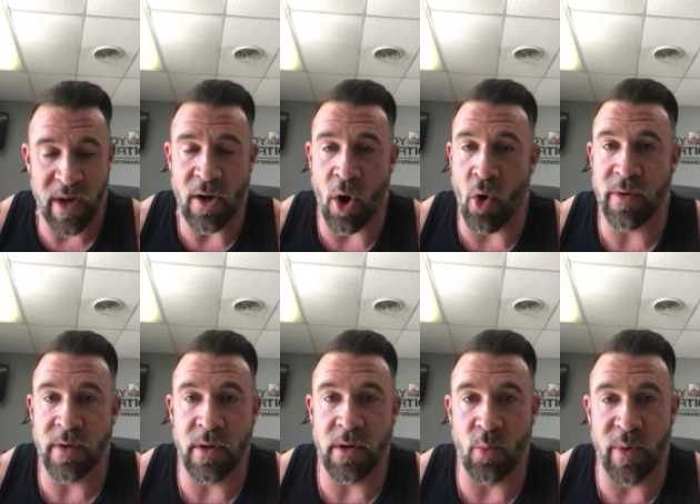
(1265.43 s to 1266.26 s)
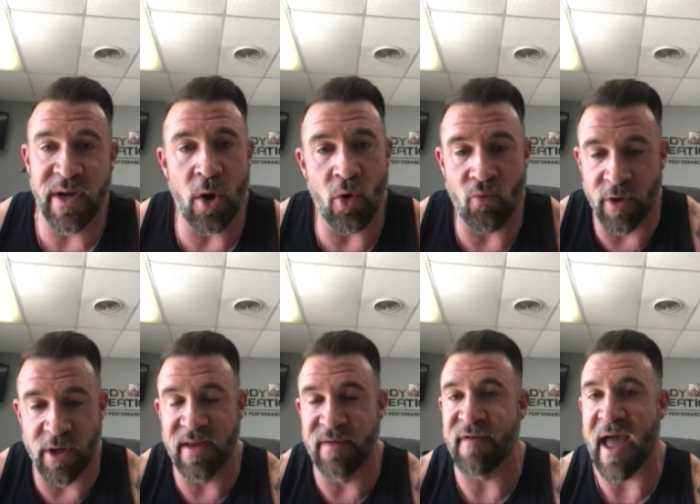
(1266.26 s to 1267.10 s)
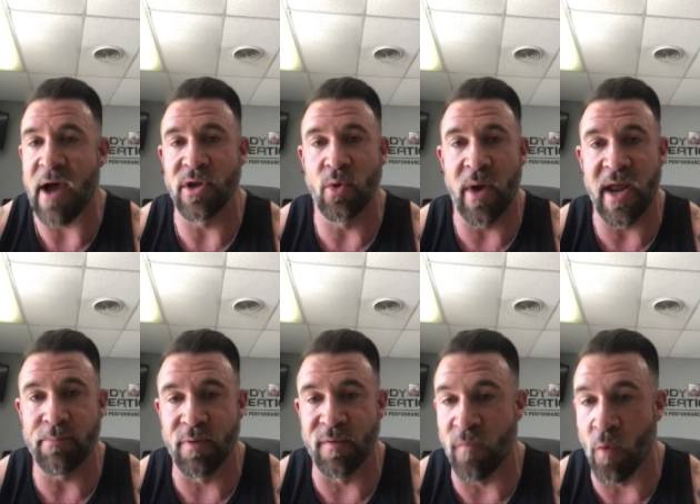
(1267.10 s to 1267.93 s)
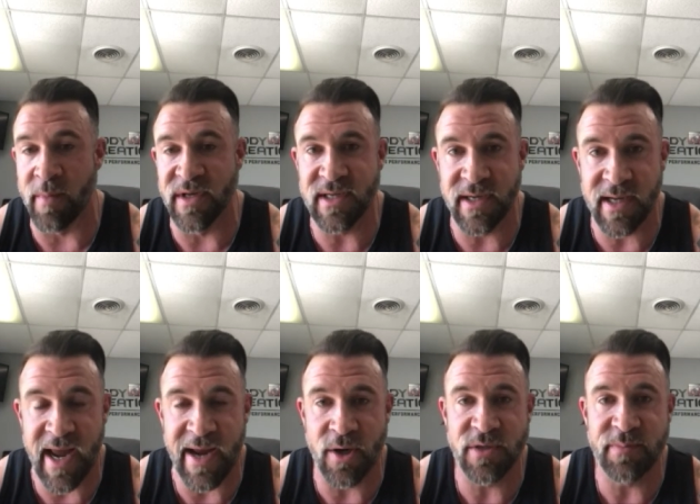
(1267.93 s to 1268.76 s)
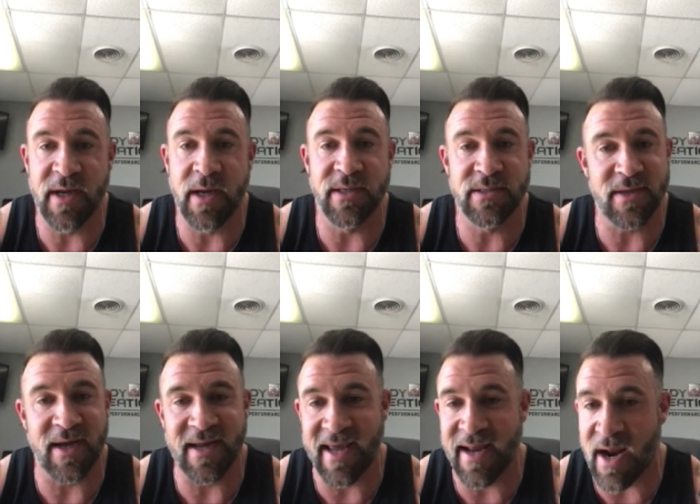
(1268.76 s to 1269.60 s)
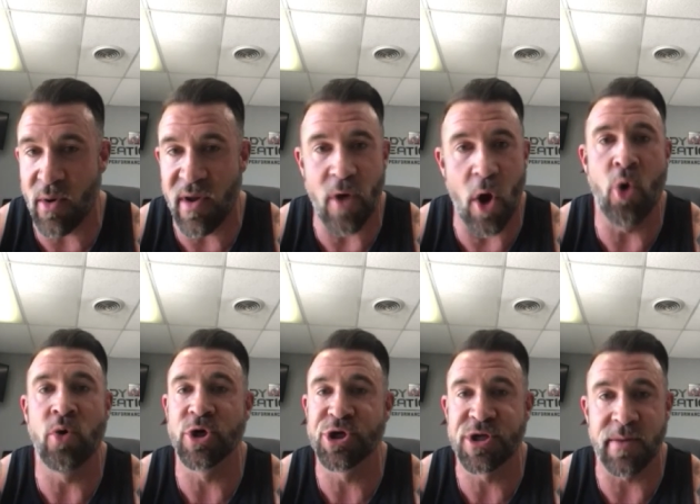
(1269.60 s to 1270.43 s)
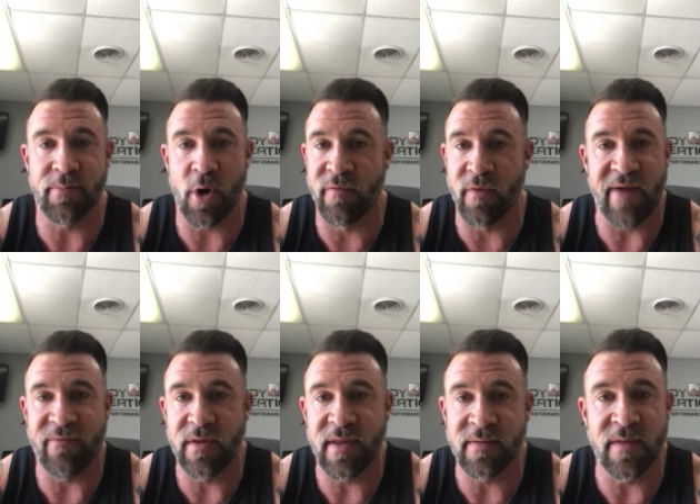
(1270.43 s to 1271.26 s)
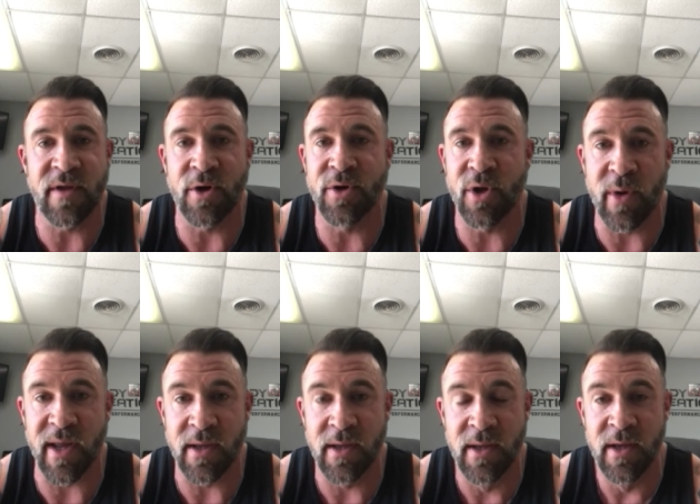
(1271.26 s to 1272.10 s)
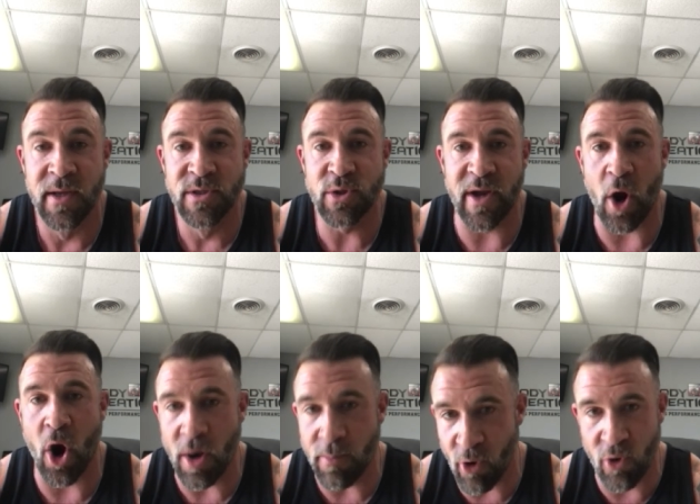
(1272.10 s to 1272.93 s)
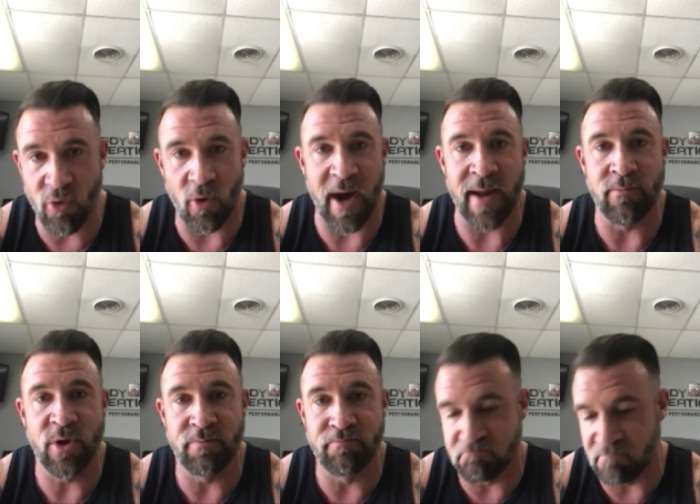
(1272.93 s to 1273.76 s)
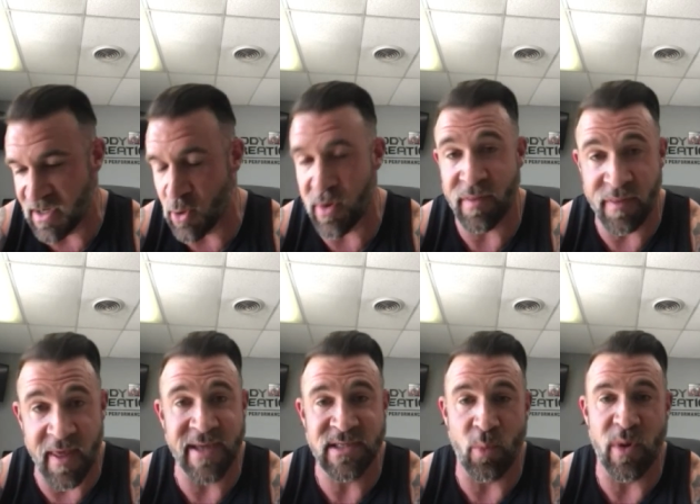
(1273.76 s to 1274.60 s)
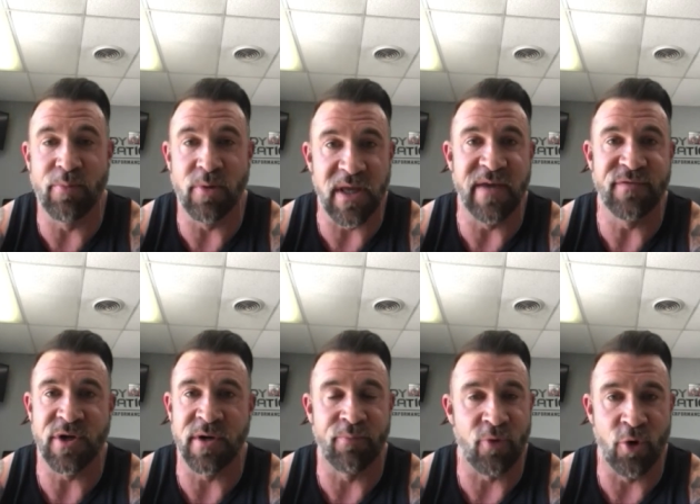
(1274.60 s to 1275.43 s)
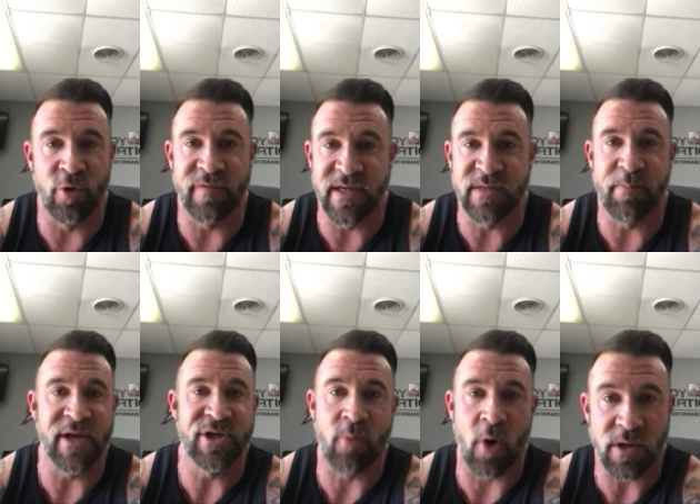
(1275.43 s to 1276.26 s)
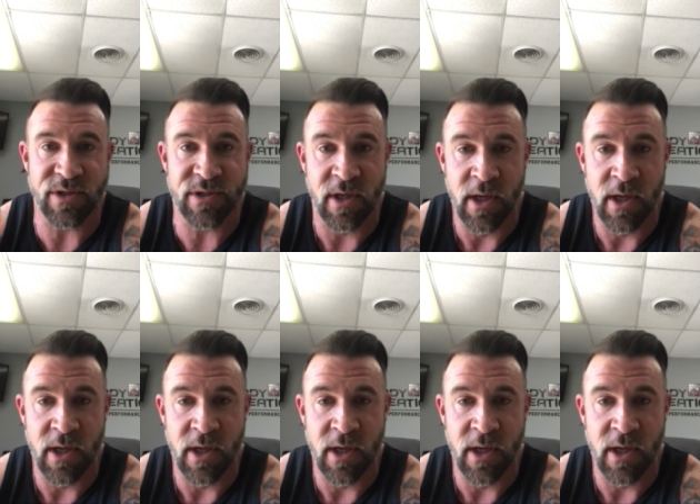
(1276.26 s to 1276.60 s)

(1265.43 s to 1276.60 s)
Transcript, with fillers: don't really evaluate performance indicators because, again, I don't have ownership over everything that they're doing. So like our program could be doing things that we believe should improve these benchmarks.